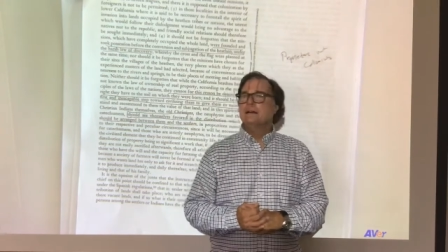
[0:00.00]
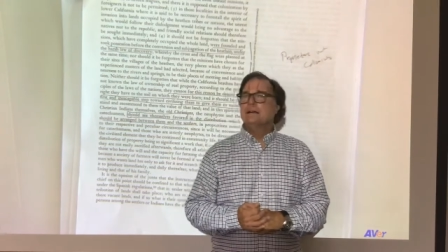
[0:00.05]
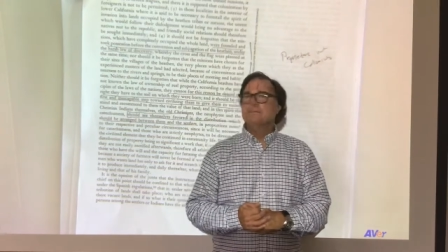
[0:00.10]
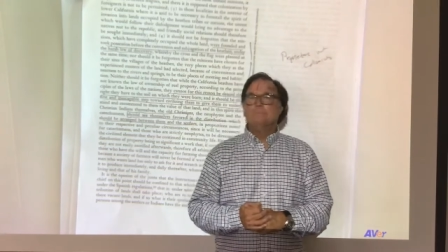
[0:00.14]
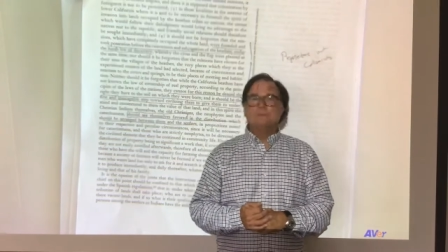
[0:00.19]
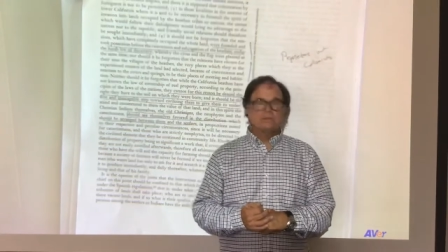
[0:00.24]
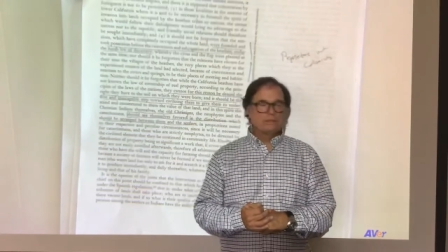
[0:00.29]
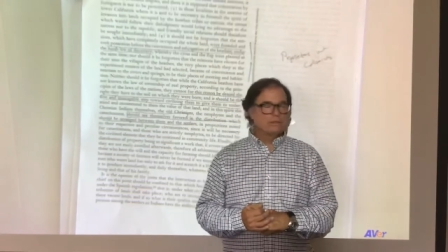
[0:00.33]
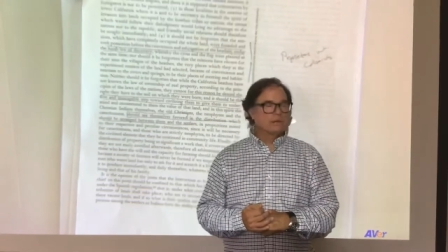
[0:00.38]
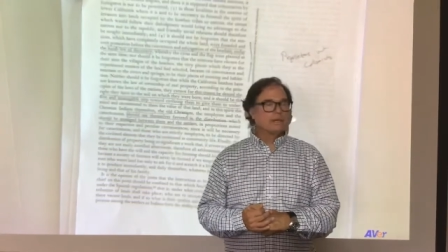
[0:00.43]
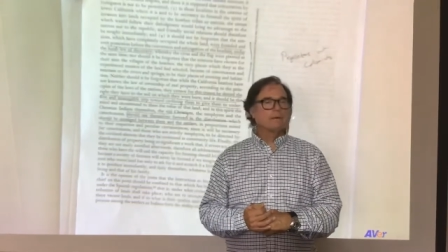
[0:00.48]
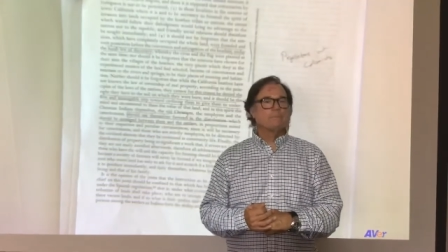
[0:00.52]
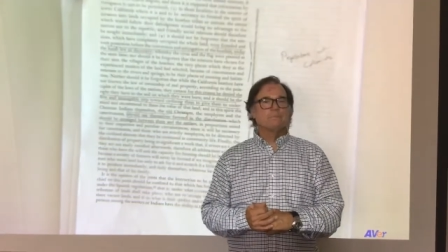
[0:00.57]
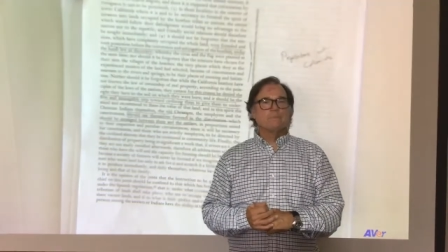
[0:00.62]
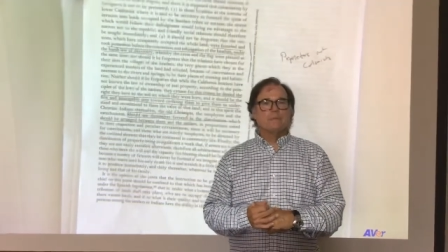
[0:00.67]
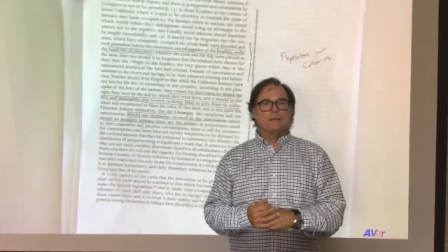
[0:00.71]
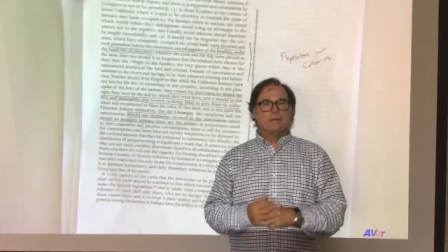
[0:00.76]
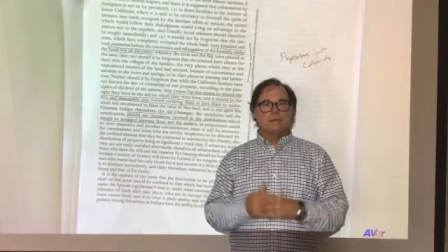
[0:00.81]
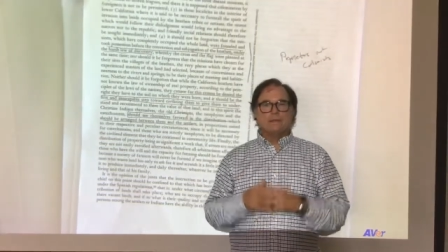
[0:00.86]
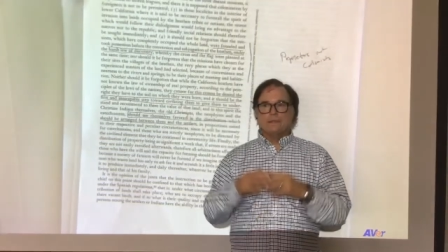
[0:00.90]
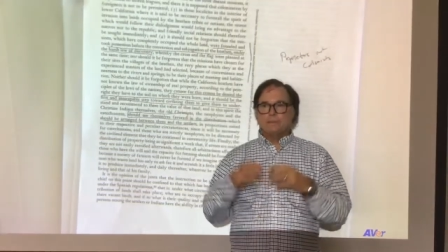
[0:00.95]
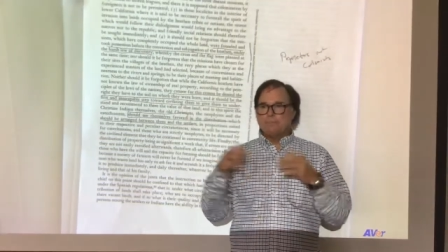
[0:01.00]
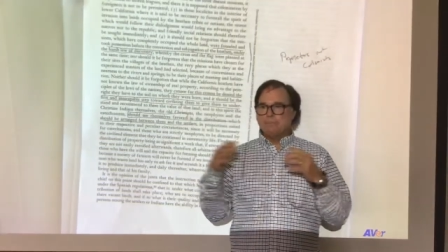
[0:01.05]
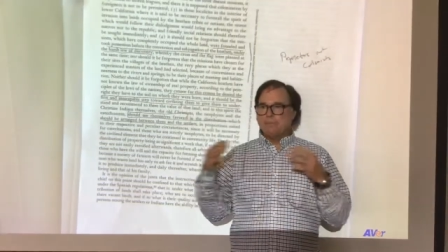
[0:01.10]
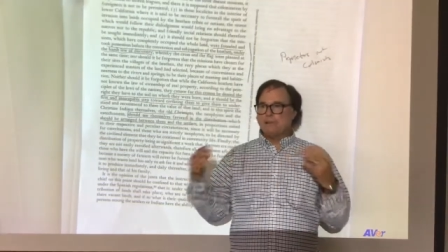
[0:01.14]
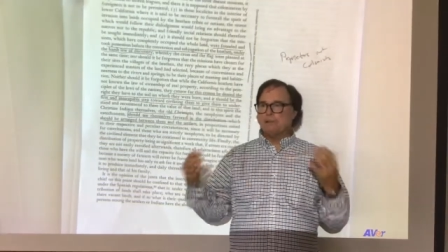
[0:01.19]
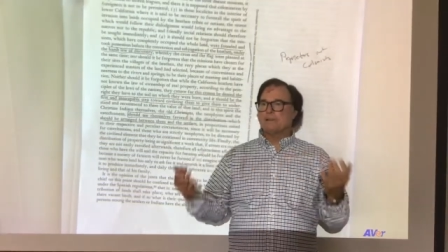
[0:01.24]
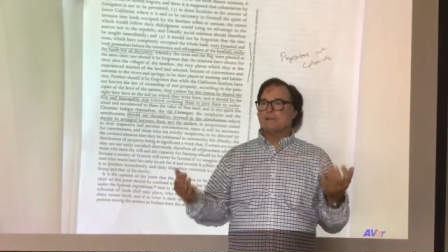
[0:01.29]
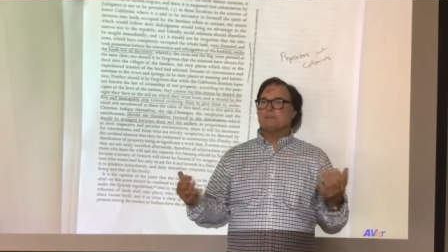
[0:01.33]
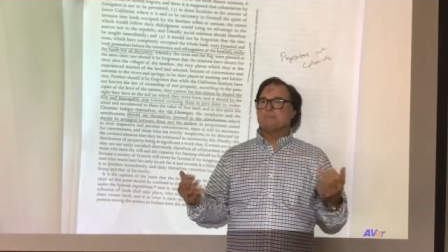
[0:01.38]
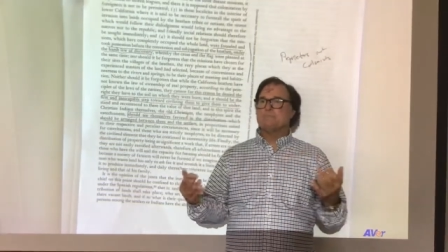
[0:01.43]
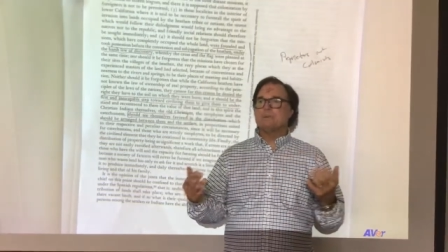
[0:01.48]
but during uh, the
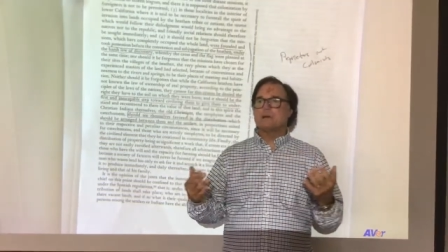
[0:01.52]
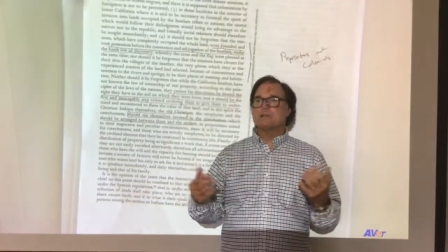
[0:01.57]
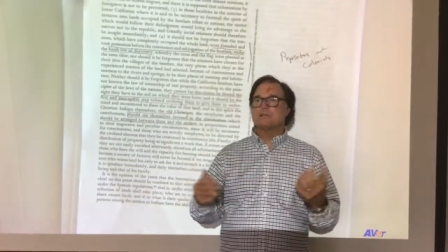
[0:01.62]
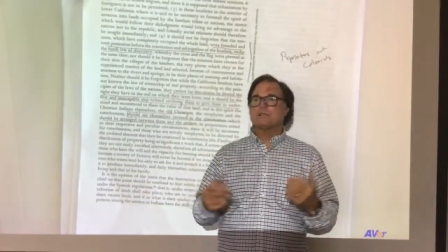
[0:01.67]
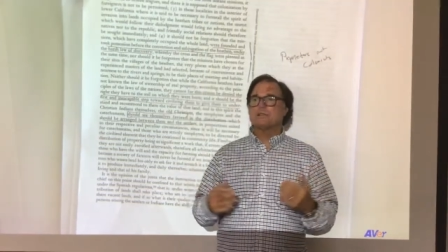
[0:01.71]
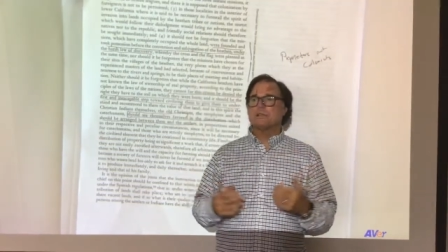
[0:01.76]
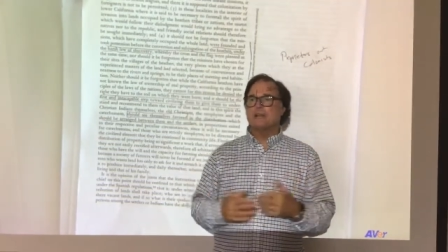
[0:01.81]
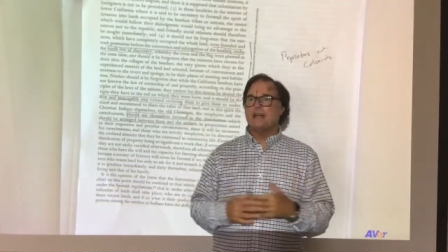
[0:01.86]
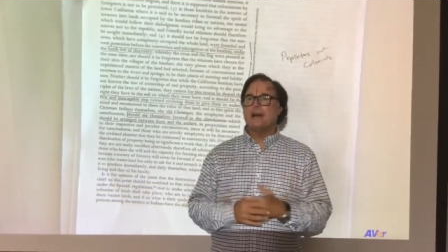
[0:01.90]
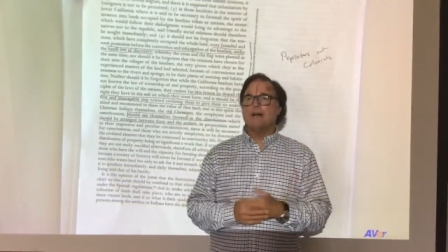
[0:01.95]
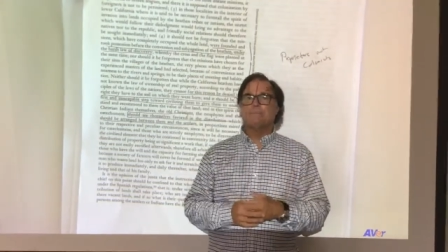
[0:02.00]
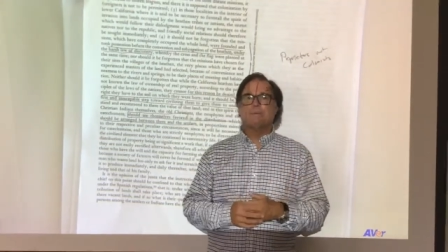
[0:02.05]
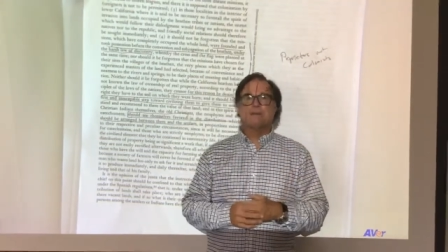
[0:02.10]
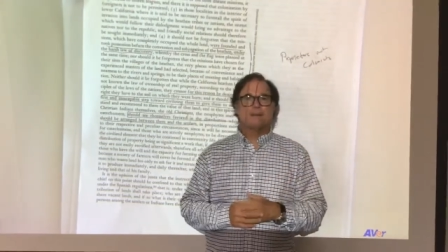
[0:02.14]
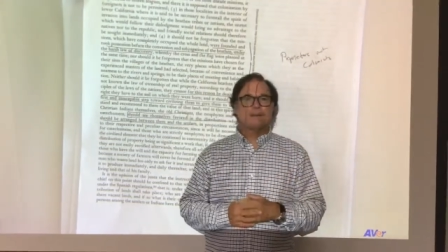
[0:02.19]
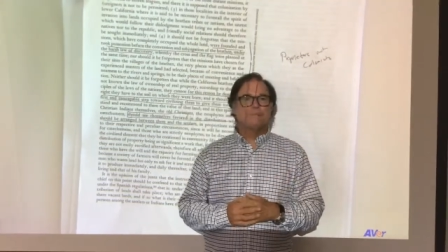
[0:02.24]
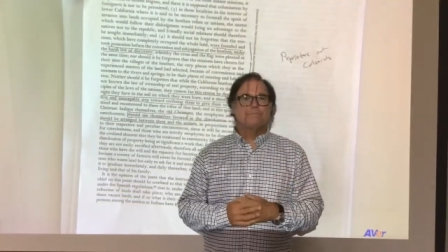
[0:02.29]
period of martial law,